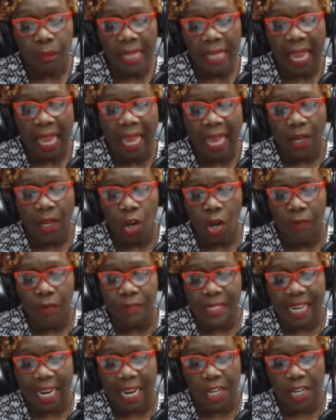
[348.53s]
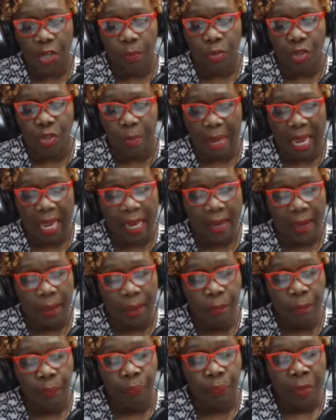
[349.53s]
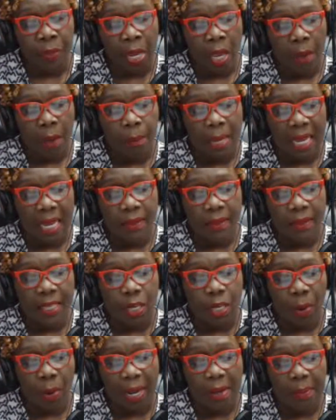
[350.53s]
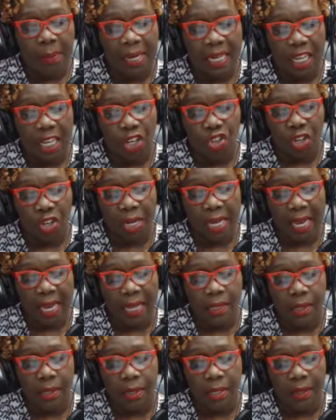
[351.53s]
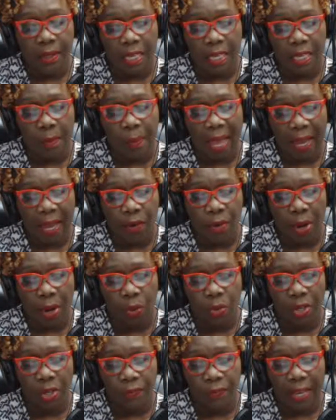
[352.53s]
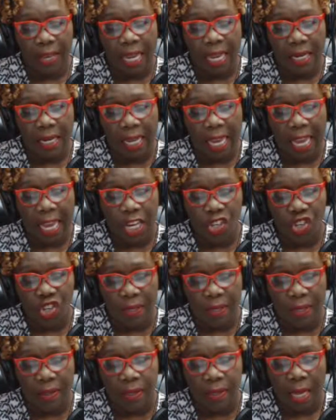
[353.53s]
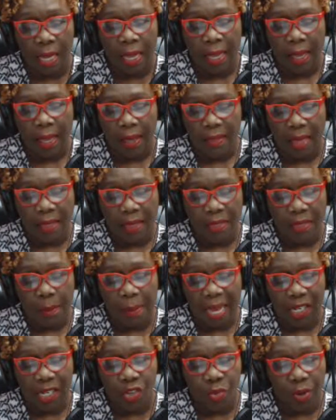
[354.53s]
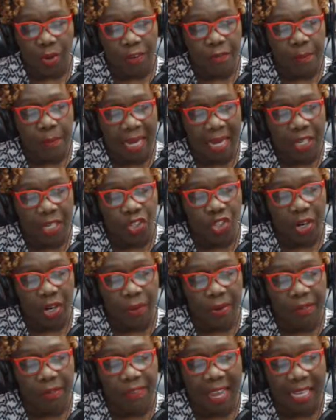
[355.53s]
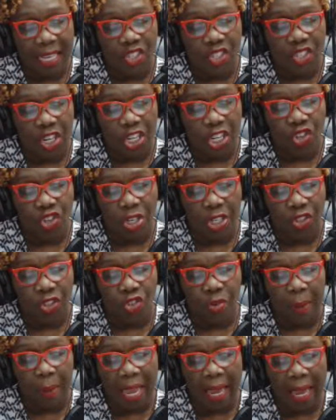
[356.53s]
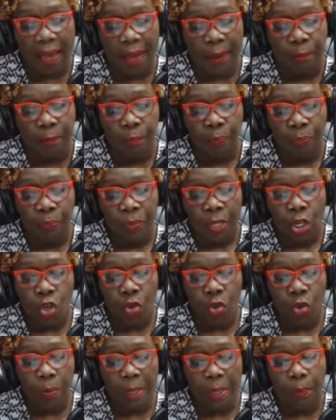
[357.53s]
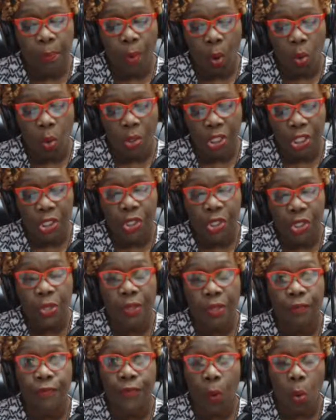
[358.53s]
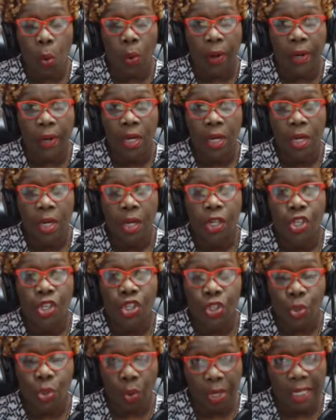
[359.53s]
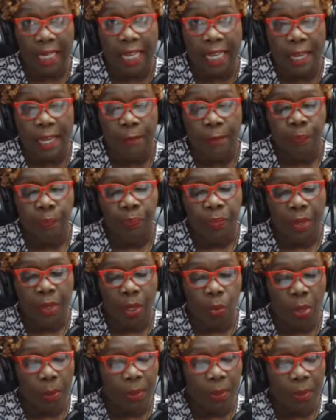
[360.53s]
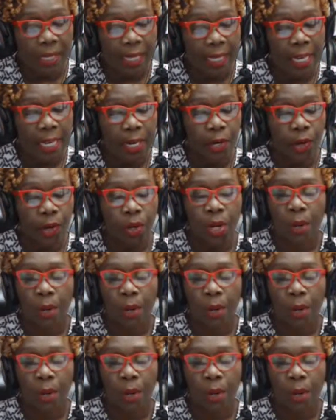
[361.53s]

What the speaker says: head of Stand Up Jamaica, made the recommendation against the background of indications that the matter of mandatory vaccination in Jamaica could be brought to the fore shortly. And we will hear